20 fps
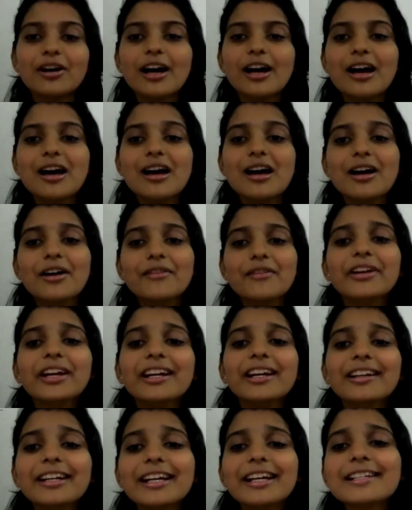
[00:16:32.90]
every
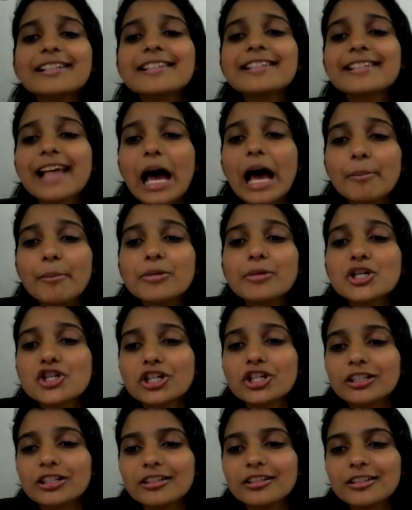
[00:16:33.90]
Indian's
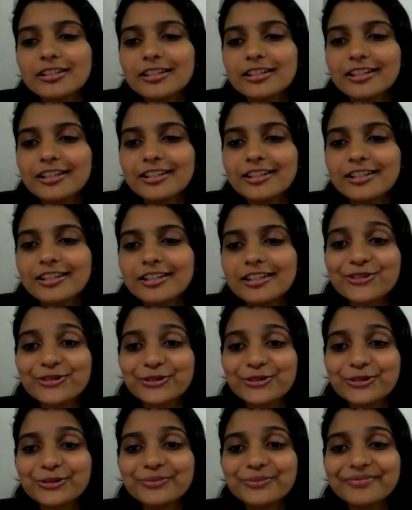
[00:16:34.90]
ambition is
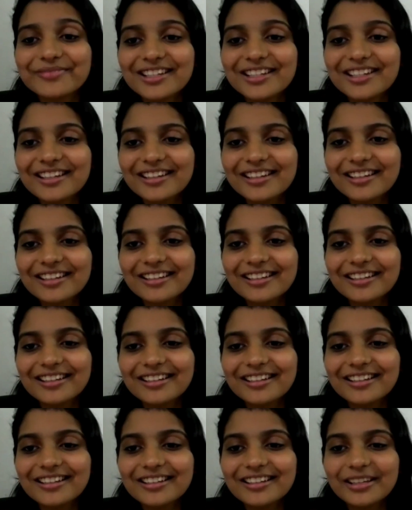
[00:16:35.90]
to
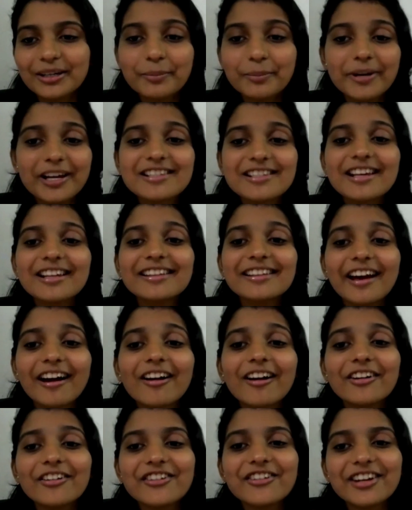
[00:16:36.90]
represent their
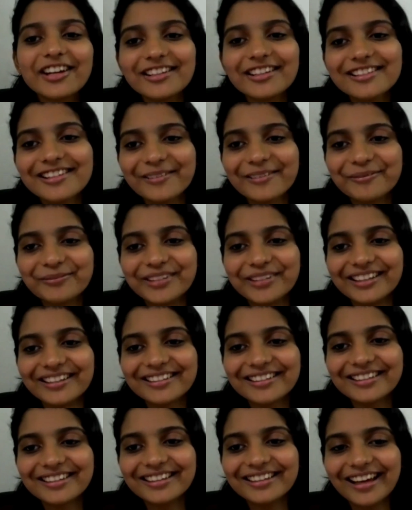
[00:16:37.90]
country in
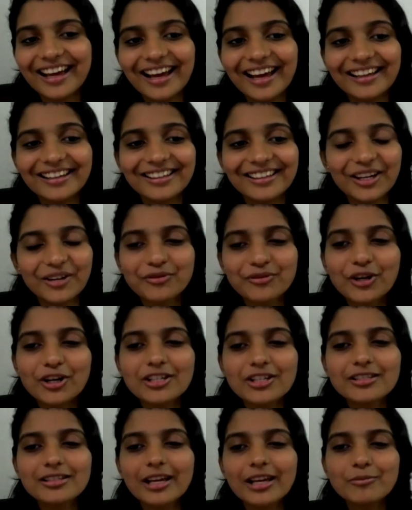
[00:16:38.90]
something. And of
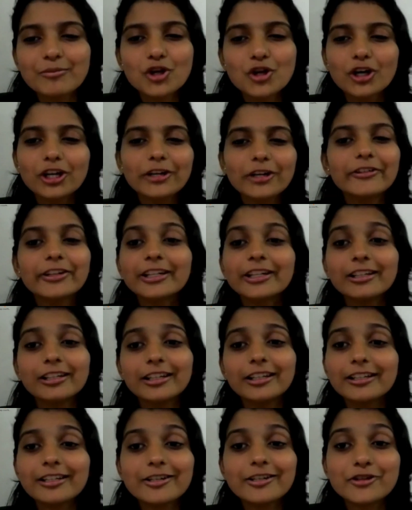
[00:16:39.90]
course, I'm sure even
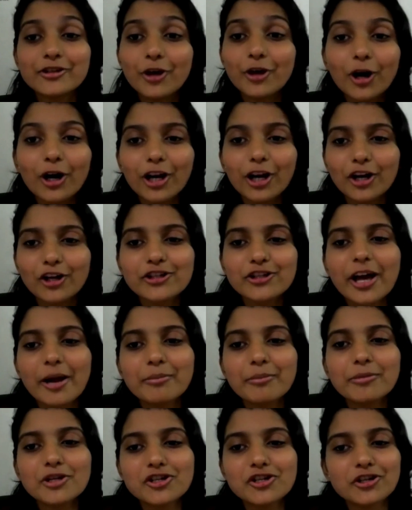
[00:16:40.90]
it is your also
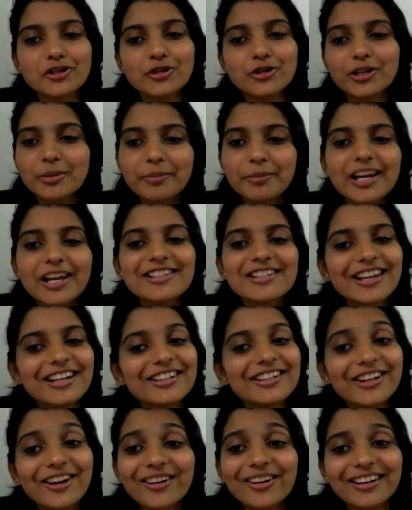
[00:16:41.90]
ambition to
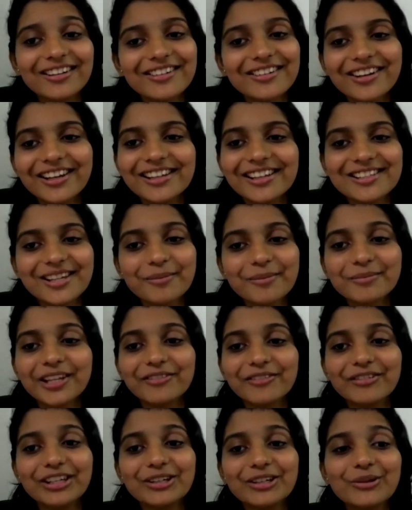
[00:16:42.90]
represent your country in something
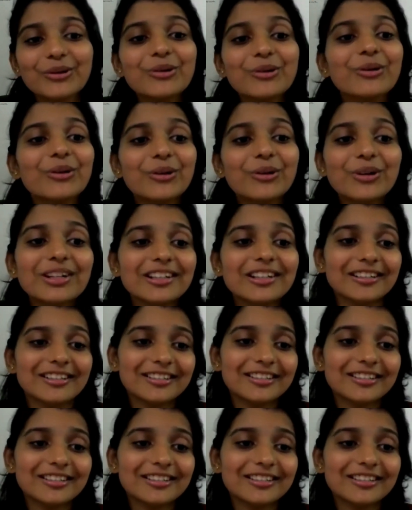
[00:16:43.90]
when you go older.